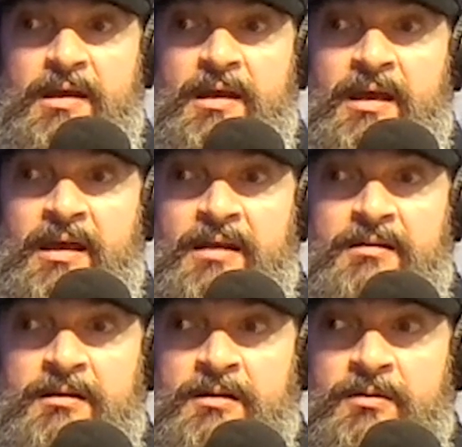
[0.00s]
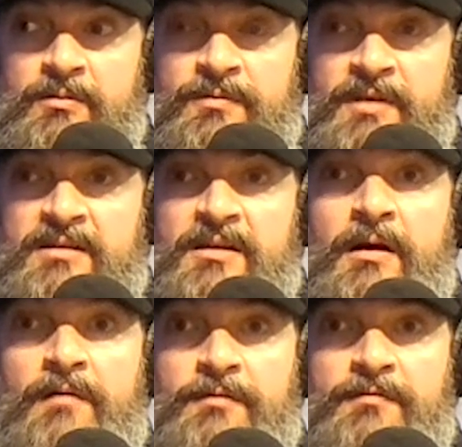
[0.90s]
And, you know, they'd get
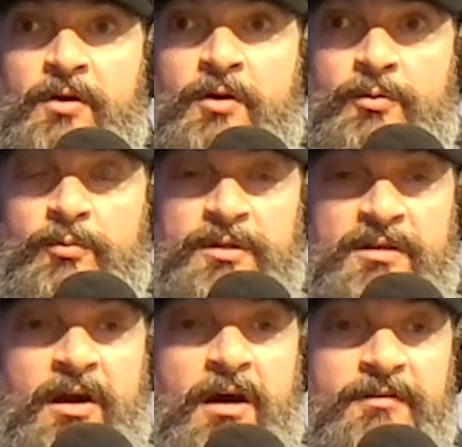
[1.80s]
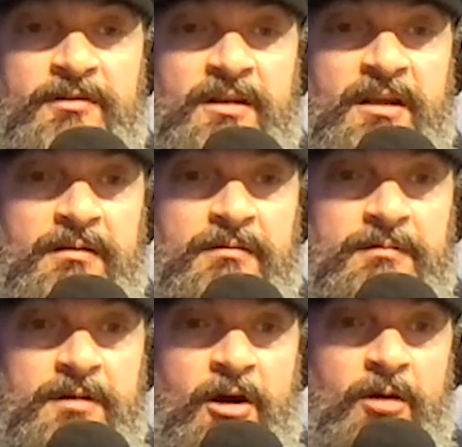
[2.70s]
off the phone with the office and then
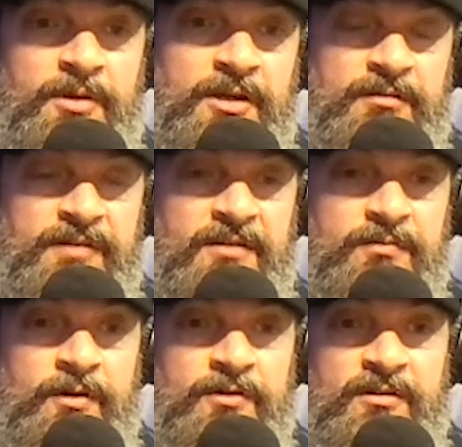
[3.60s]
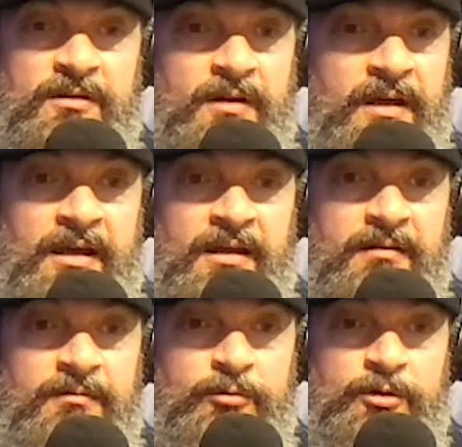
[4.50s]
call me or vice versa
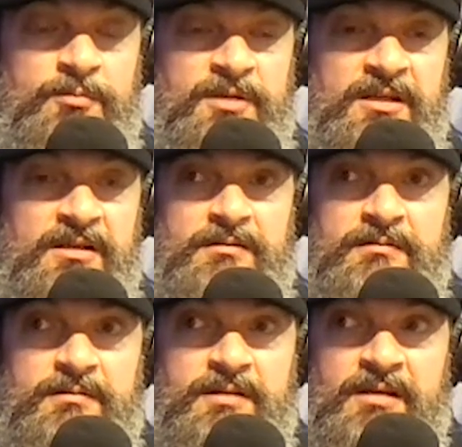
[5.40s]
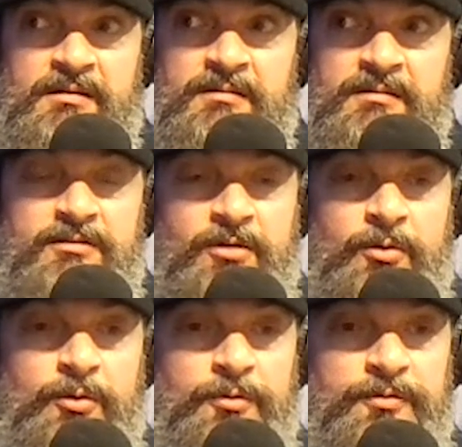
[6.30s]
and would be getting
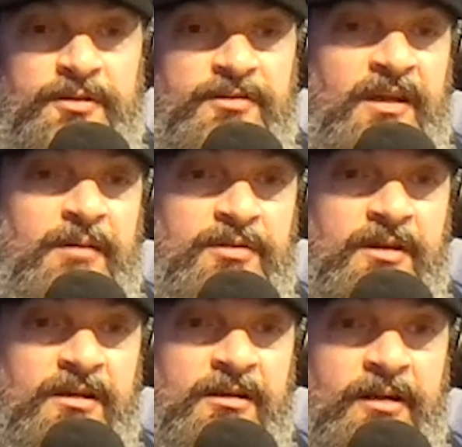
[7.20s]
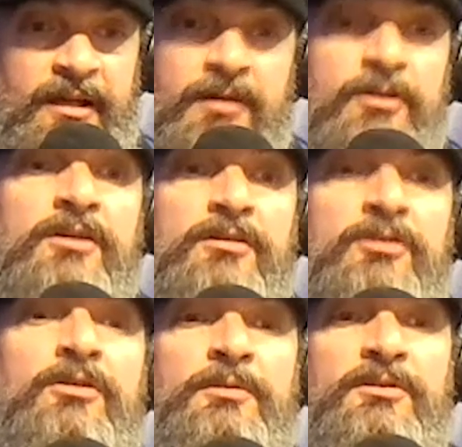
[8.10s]
told the same thing, you know, like, oh, you're,
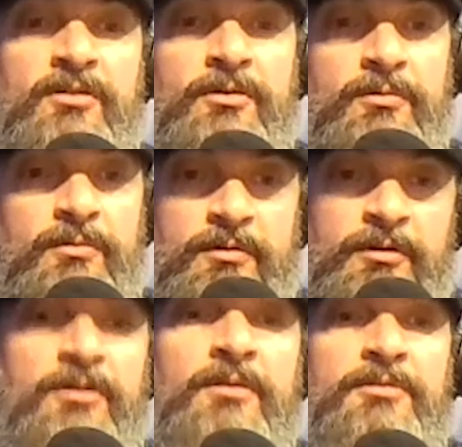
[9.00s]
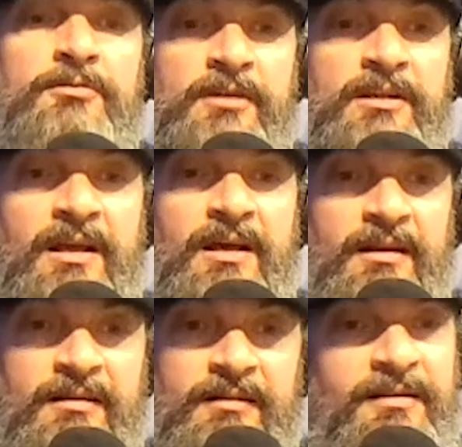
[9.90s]
you're number two or you're number three in
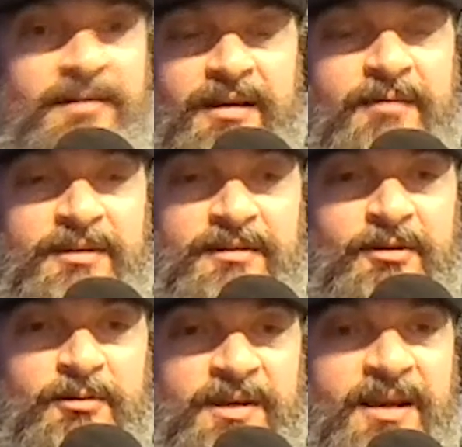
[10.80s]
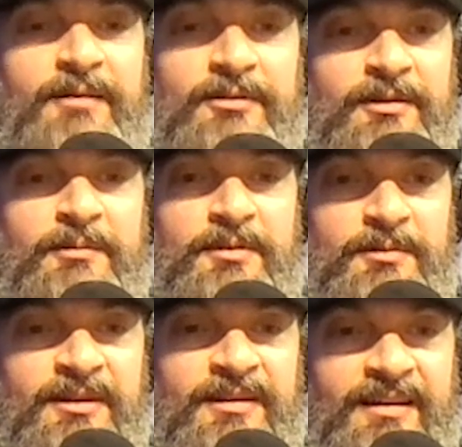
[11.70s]
line. like, damn, he told me I was number three.